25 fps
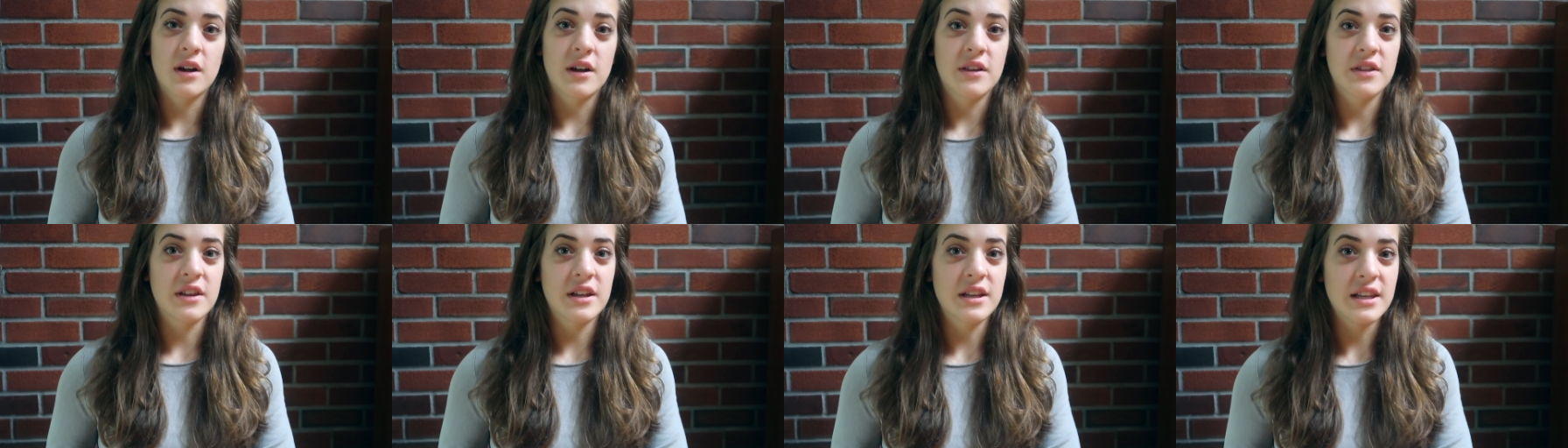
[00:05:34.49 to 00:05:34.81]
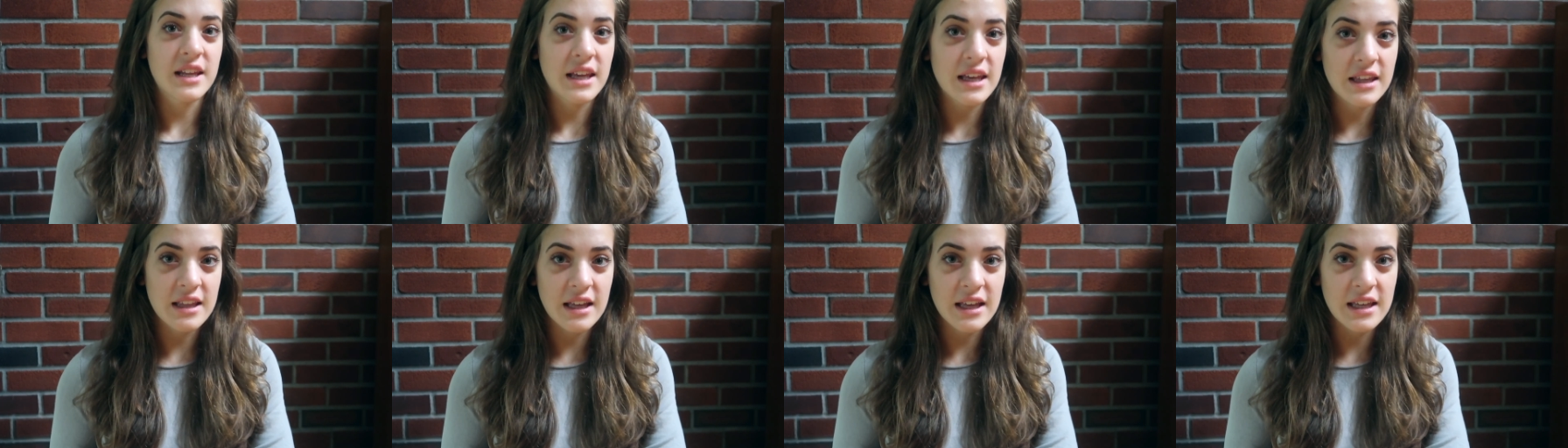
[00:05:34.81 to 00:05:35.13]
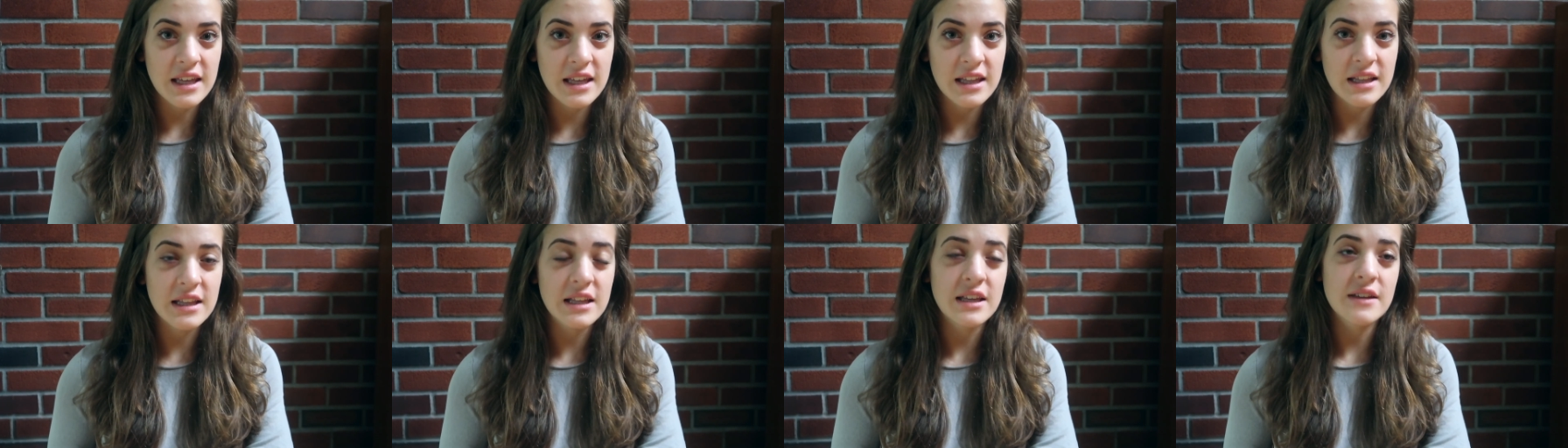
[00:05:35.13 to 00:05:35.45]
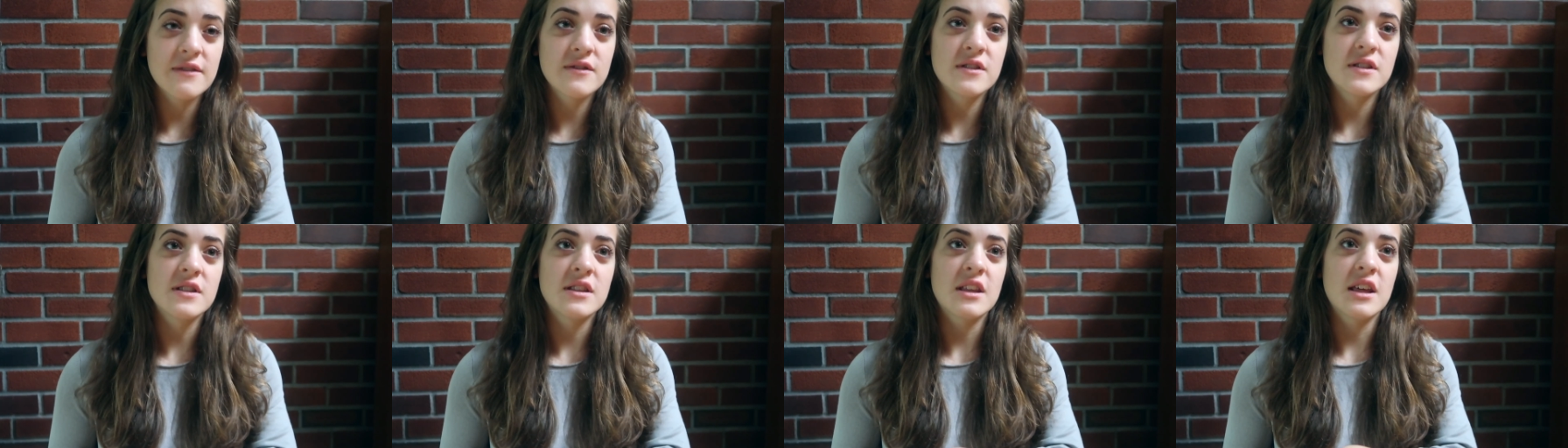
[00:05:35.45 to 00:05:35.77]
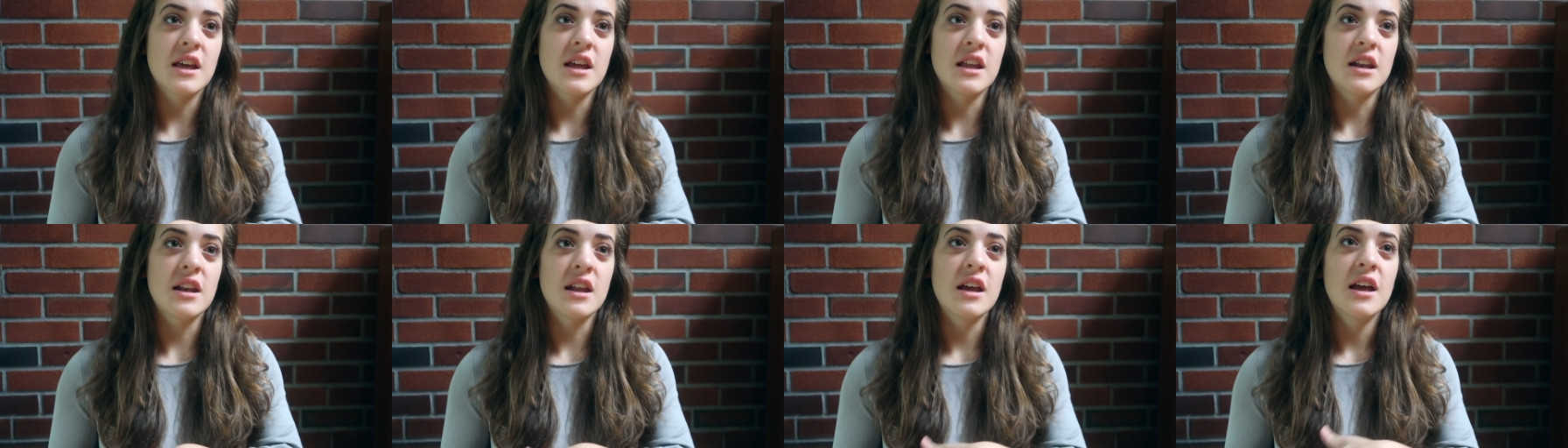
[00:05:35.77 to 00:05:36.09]
on the day that he leaves,
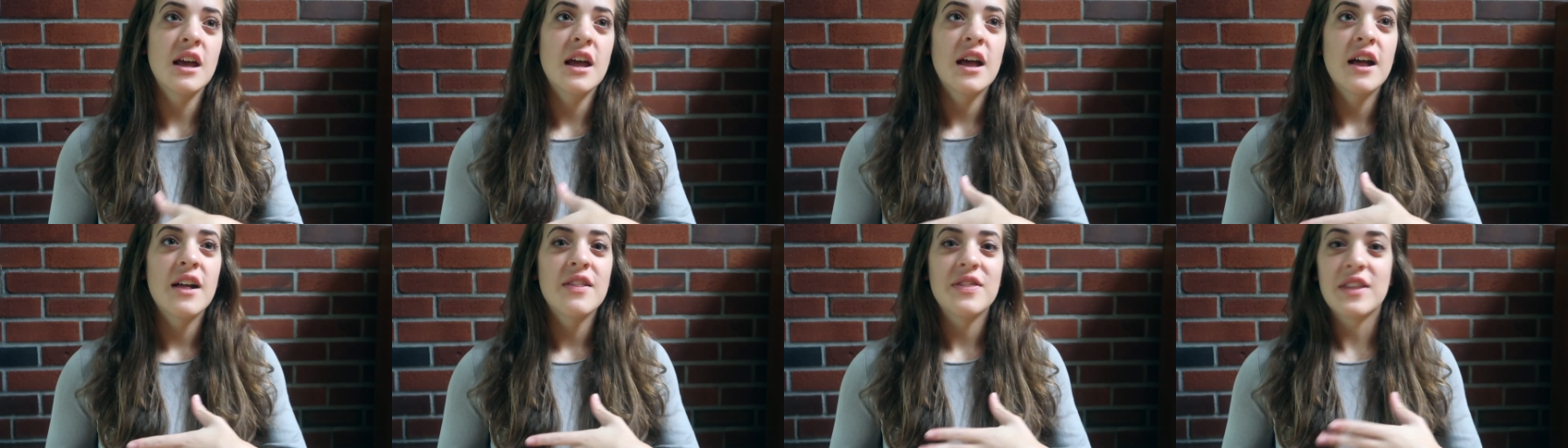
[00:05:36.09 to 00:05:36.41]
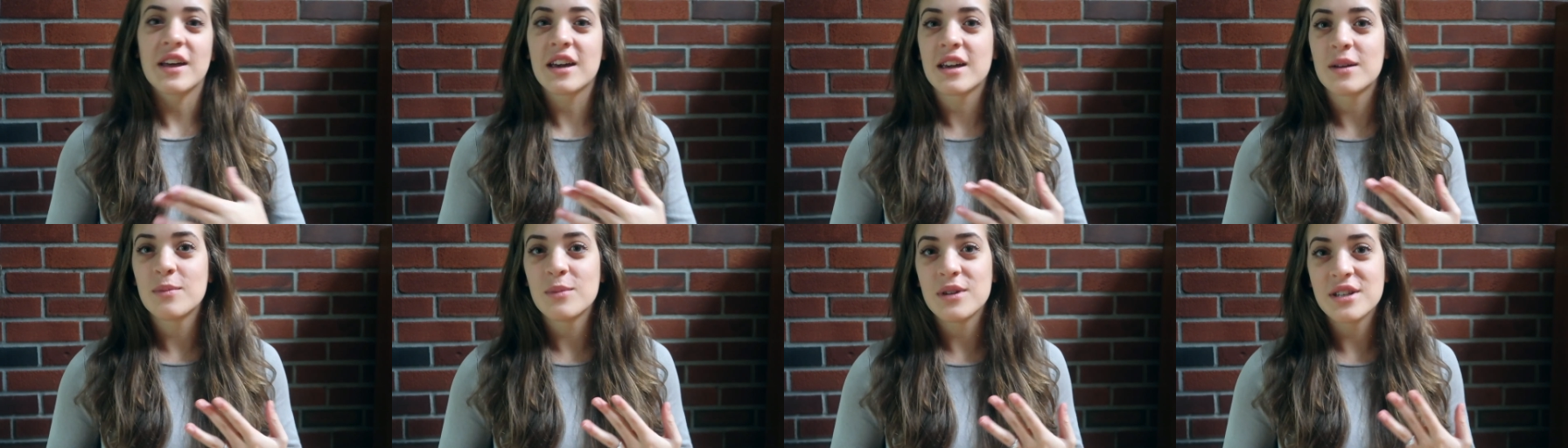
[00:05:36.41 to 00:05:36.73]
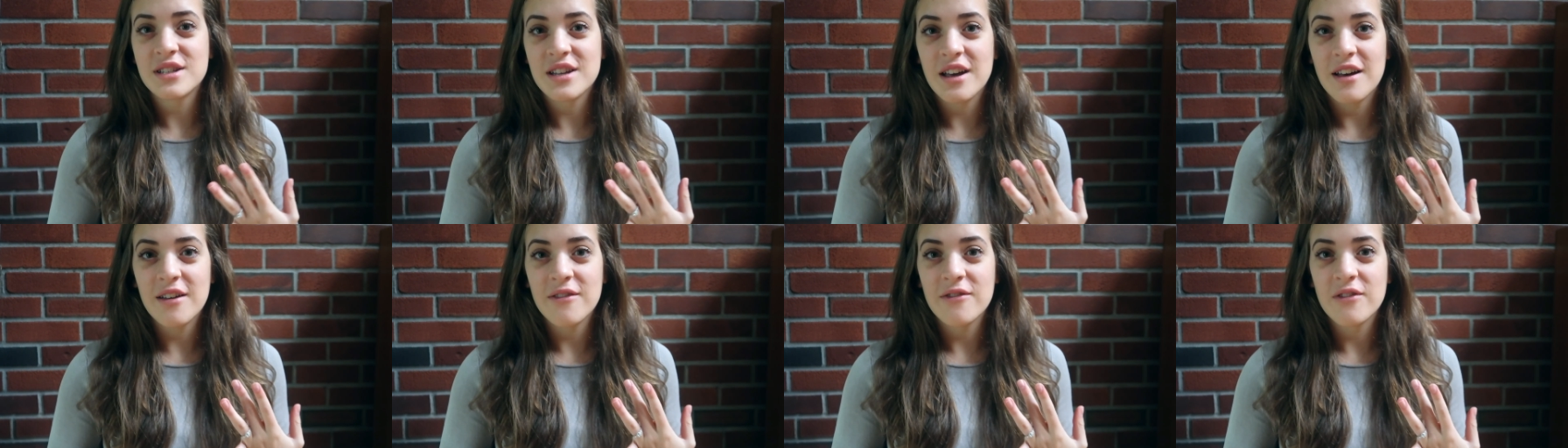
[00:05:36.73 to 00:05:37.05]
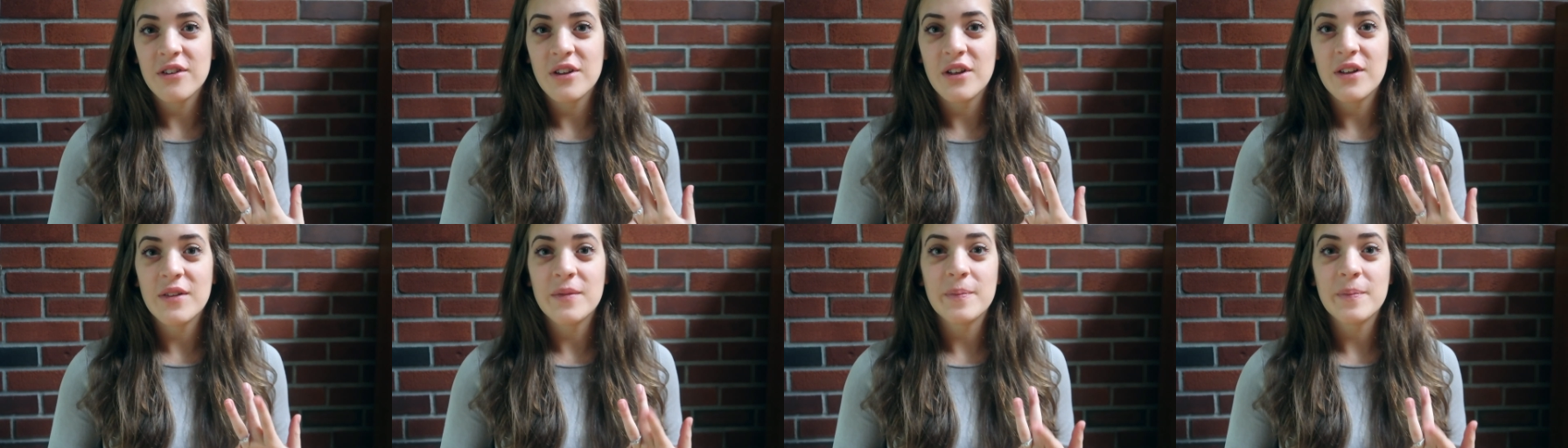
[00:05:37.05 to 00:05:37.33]
then that can be tough.